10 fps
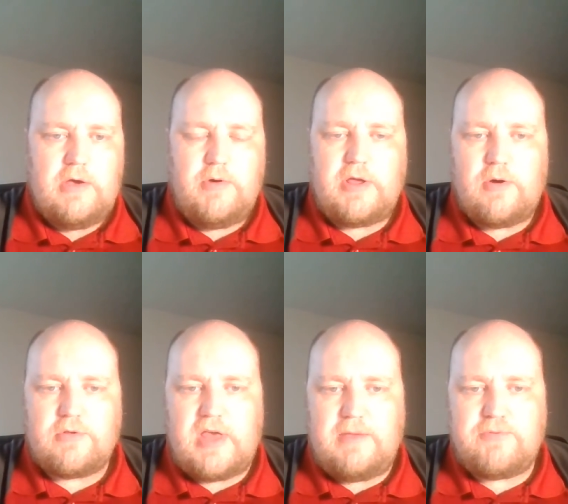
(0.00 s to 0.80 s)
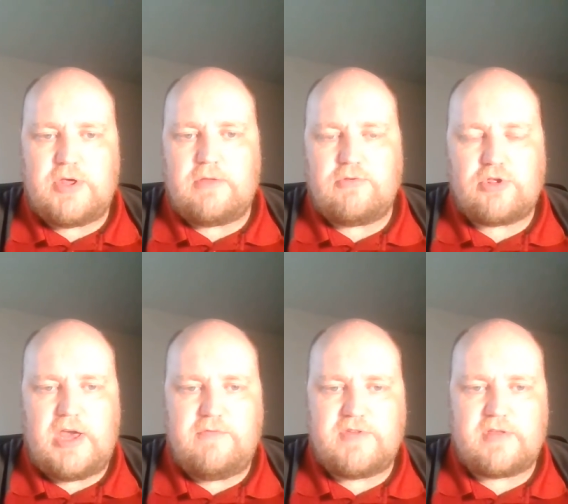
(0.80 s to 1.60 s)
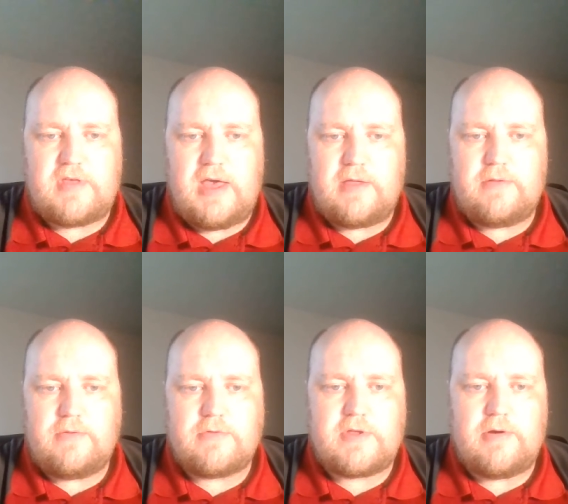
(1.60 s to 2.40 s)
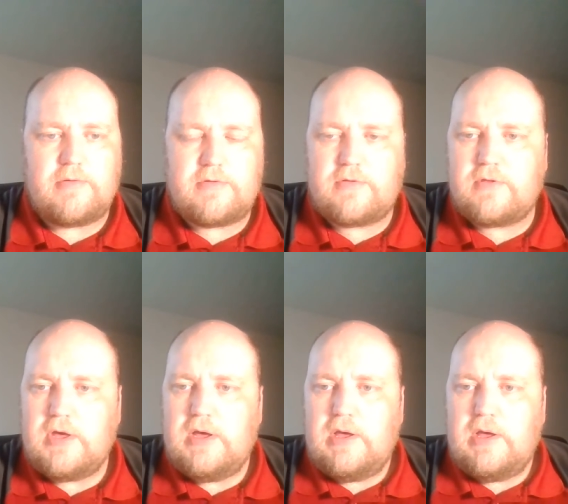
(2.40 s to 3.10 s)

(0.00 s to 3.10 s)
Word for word: when he goes ape shit and shaves his head and starts